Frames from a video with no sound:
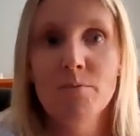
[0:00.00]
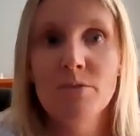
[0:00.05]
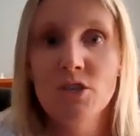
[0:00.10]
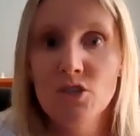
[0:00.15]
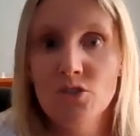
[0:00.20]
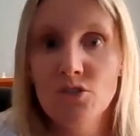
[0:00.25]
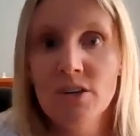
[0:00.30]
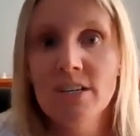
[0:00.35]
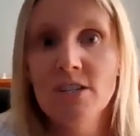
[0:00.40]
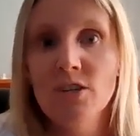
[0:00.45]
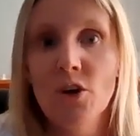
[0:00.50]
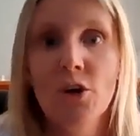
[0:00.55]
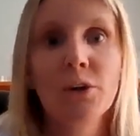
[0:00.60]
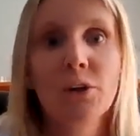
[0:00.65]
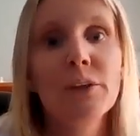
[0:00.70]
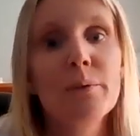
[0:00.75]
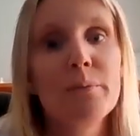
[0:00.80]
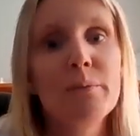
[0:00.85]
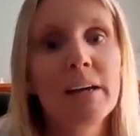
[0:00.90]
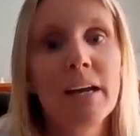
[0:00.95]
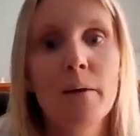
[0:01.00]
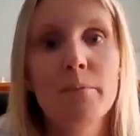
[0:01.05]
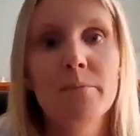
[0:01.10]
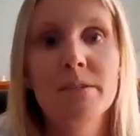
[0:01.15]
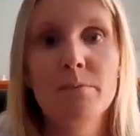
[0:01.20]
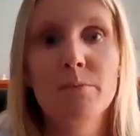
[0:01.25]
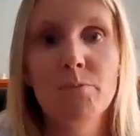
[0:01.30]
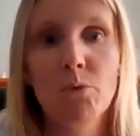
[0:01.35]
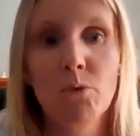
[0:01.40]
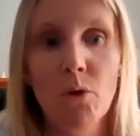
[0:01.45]
Stress only
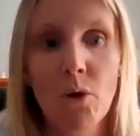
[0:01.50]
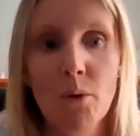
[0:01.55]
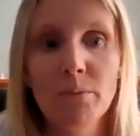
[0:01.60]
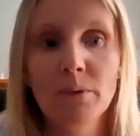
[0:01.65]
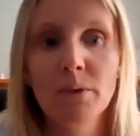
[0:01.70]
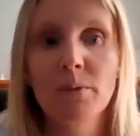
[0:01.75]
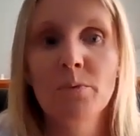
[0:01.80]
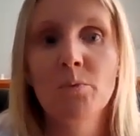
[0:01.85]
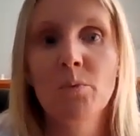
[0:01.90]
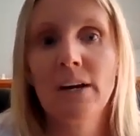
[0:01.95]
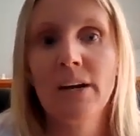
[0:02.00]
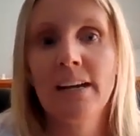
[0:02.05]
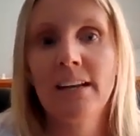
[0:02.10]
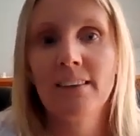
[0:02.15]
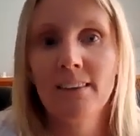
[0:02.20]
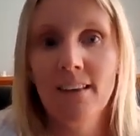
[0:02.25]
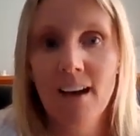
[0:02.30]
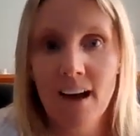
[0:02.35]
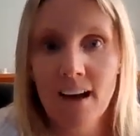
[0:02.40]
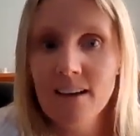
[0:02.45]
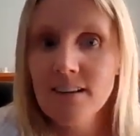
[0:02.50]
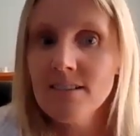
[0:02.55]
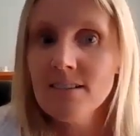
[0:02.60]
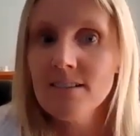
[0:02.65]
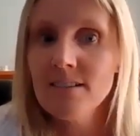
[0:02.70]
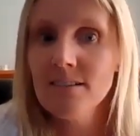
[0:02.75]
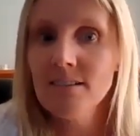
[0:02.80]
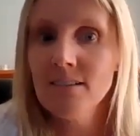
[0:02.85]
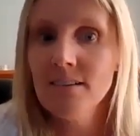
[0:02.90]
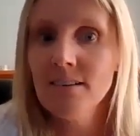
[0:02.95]
becomes a problem when it
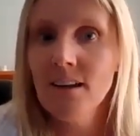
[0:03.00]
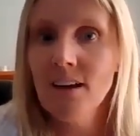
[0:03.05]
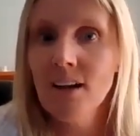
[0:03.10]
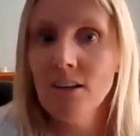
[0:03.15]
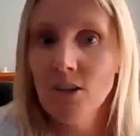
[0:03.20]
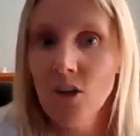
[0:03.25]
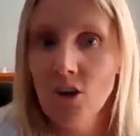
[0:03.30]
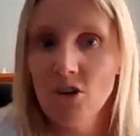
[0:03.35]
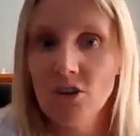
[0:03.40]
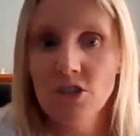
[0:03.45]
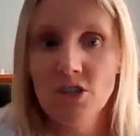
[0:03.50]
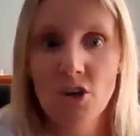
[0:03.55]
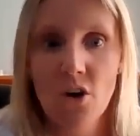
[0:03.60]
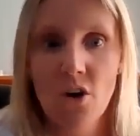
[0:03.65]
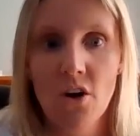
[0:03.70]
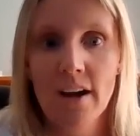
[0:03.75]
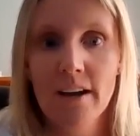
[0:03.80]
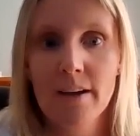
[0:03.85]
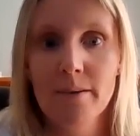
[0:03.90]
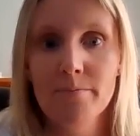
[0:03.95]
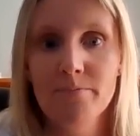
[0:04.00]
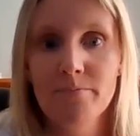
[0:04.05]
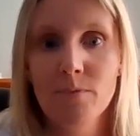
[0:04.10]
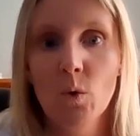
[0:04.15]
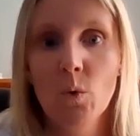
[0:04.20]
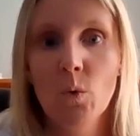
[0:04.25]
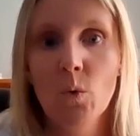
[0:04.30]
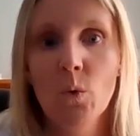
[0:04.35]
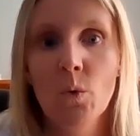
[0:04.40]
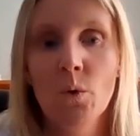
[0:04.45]
lasts a long time,
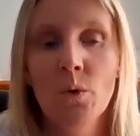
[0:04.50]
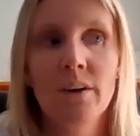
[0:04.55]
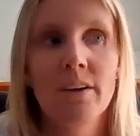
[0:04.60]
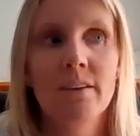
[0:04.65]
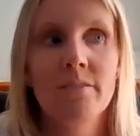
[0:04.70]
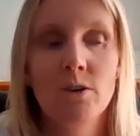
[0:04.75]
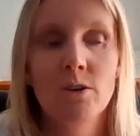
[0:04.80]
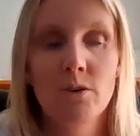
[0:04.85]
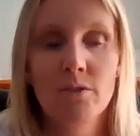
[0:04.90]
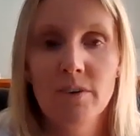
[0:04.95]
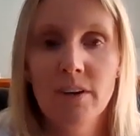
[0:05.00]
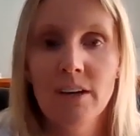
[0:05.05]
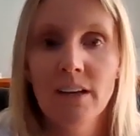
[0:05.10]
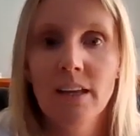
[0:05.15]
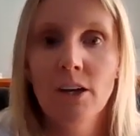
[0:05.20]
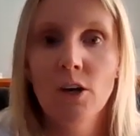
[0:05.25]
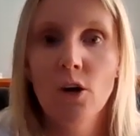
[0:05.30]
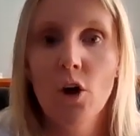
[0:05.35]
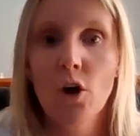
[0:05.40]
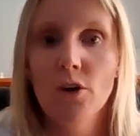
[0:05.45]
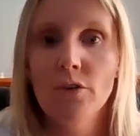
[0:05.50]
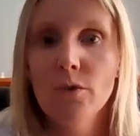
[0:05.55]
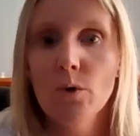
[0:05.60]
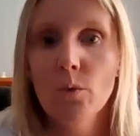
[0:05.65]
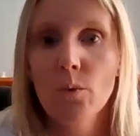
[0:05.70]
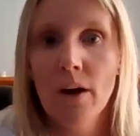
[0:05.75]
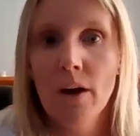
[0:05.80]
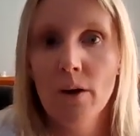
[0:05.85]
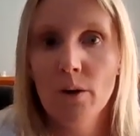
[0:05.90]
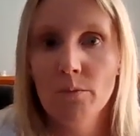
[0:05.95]
or if you're feeling
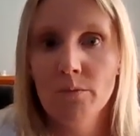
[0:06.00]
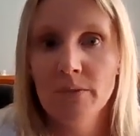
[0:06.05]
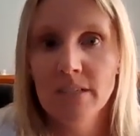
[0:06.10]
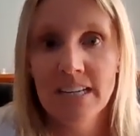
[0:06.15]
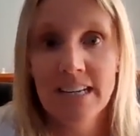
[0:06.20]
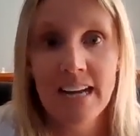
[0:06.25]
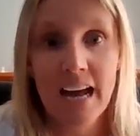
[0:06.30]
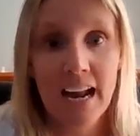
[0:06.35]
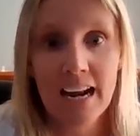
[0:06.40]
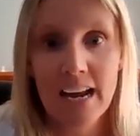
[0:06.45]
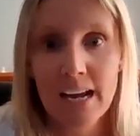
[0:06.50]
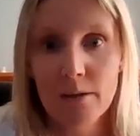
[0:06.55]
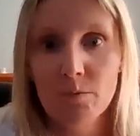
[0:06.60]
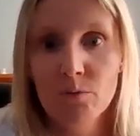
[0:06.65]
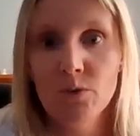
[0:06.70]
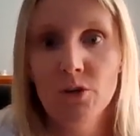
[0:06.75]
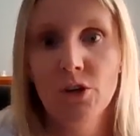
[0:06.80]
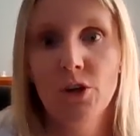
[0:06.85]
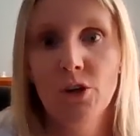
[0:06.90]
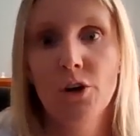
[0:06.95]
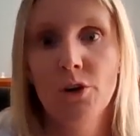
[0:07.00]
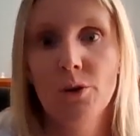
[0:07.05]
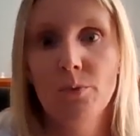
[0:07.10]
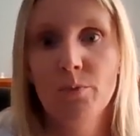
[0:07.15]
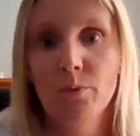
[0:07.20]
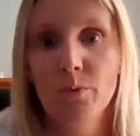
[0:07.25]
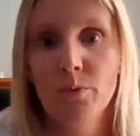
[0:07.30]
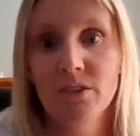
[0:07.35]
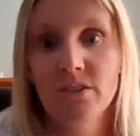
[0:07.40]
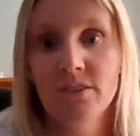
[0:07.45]
overwhelmed and unable to
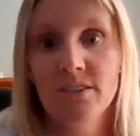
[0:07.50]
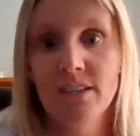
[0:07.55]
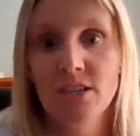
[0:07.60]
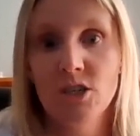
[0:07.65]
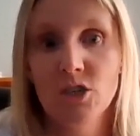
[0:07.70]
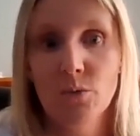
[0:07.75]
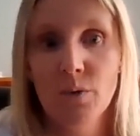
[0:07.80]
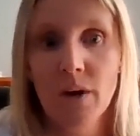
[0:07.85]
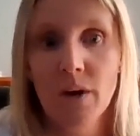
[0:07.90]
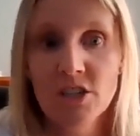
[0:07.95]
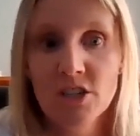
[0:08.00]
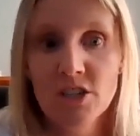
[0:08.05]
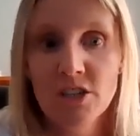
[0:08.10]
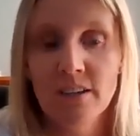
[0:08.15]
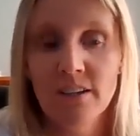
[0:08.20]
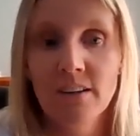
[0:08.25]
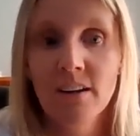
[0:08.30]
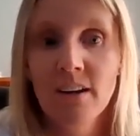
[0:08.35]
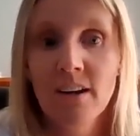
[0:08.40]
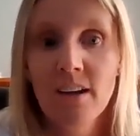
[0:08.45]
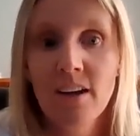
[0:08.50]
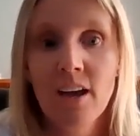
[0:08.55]
cope with your situation.